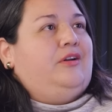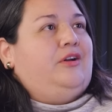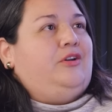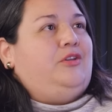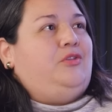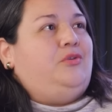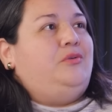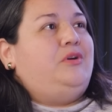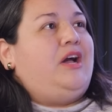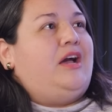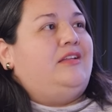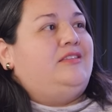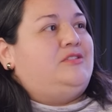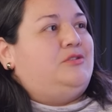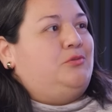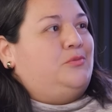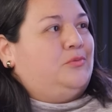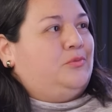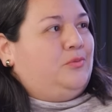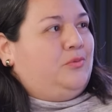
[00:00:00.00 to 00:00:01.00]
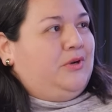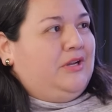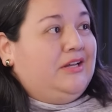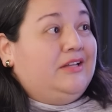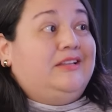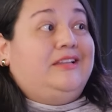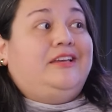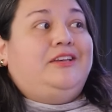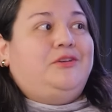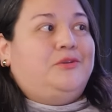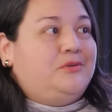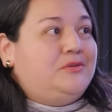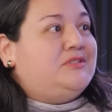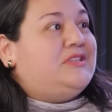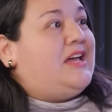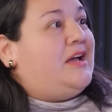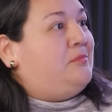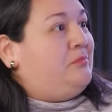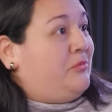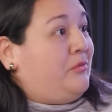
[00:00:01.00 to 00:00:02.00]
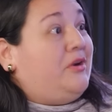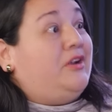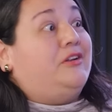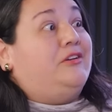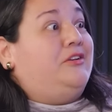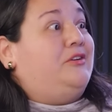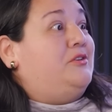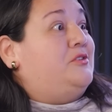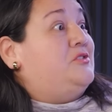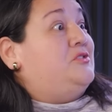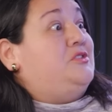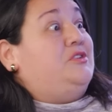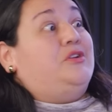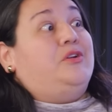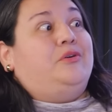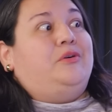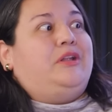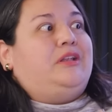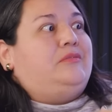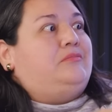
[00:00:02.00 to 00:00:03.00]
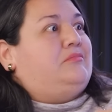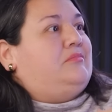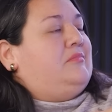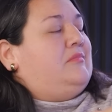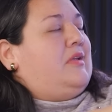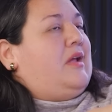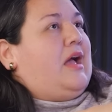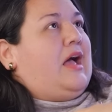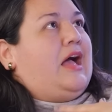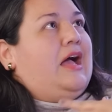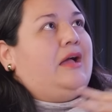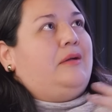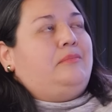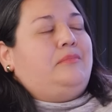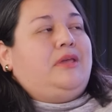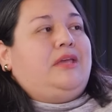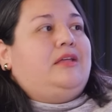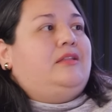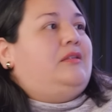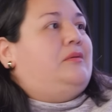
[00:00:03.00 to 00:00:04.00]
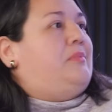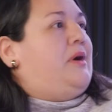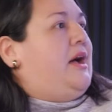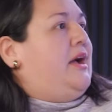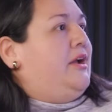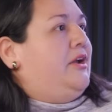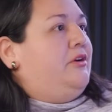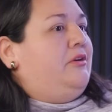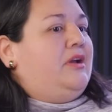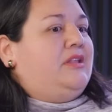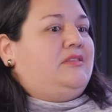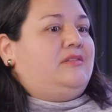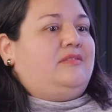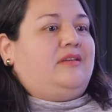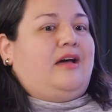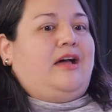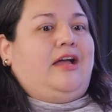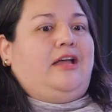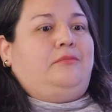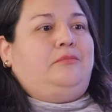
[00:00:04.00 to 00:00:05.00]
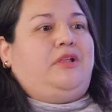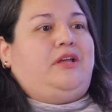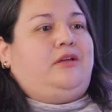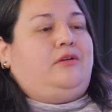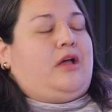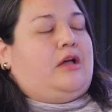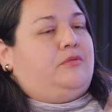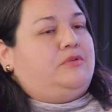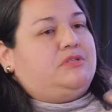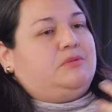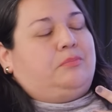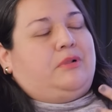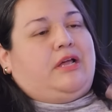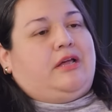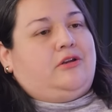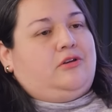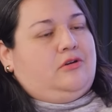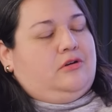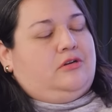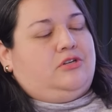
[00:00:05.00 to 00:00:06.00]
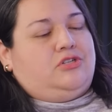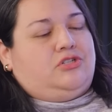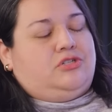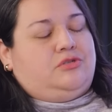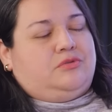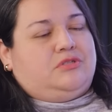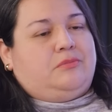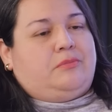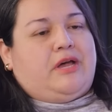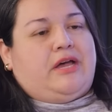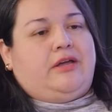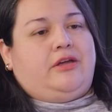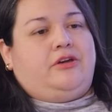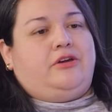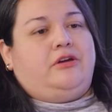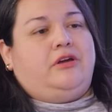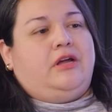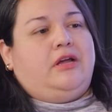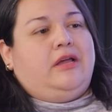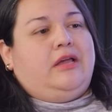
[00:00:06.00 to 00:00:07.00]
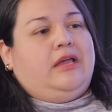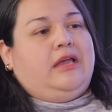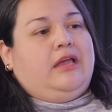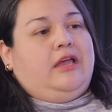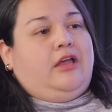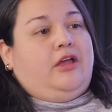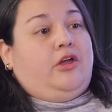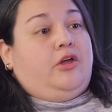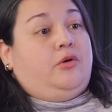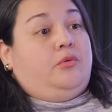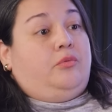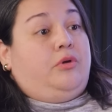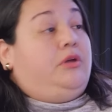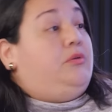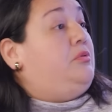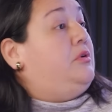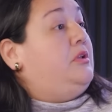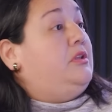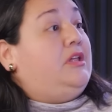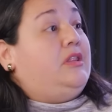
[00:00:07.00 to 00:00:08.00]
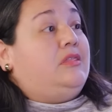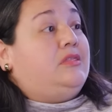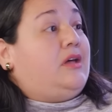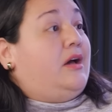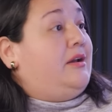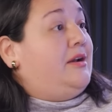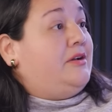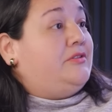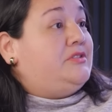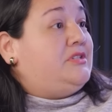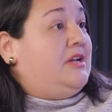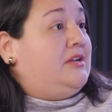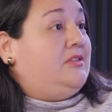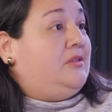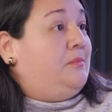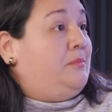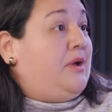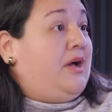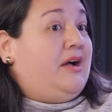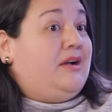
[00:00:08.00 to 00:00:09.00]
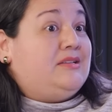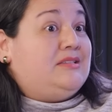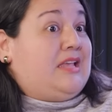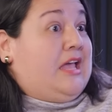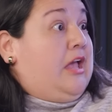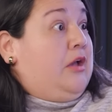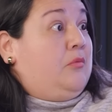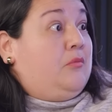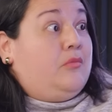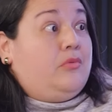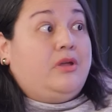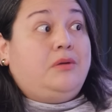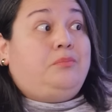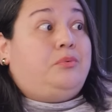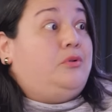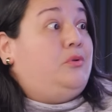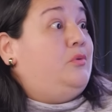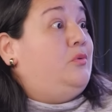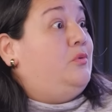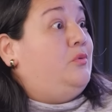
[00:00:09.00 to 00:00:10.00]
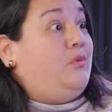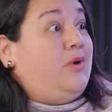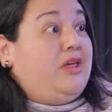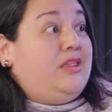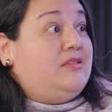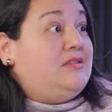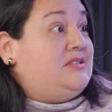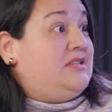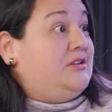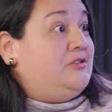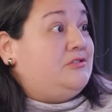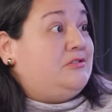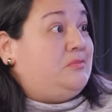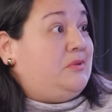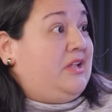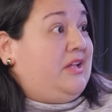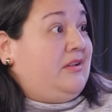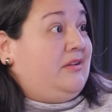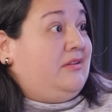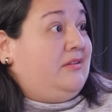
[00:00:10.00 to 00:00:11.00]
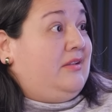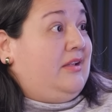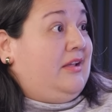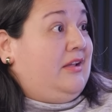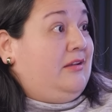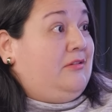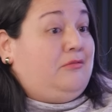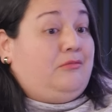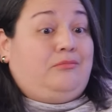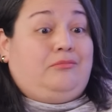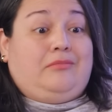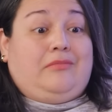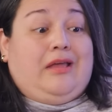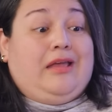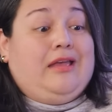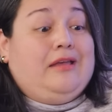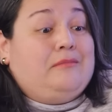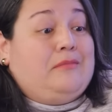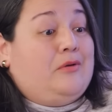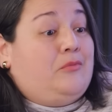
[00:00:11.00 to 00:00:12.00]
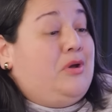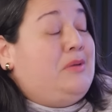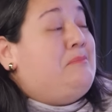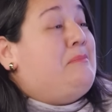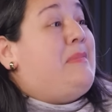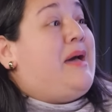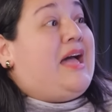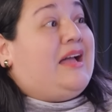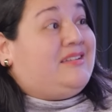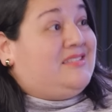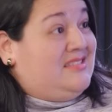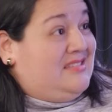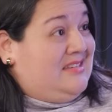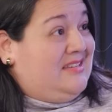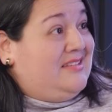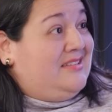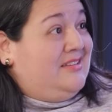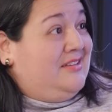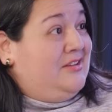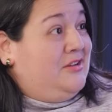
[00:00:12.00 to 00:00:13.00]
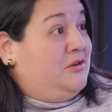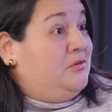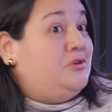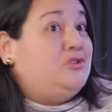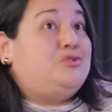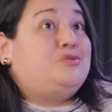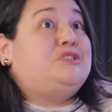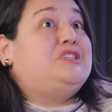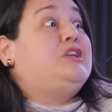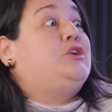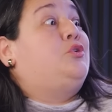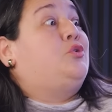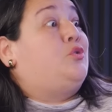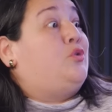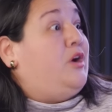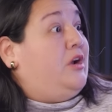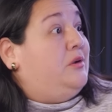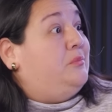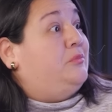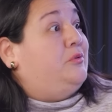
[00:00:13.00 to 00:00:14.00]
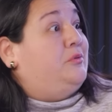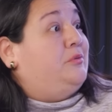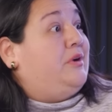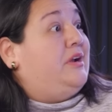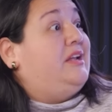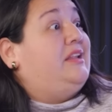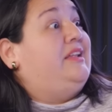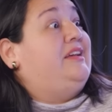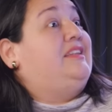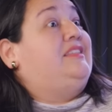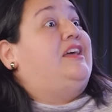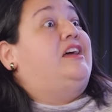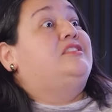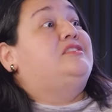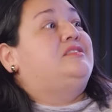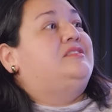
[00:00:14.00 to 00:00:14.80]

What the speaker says: you got to really use that brain of yours, and me and the buyer at the time, like I was a planner, she was a buyer. We really thought outside the box and we blew away the sales plan. Like we maxed it, which was incredible, right? Like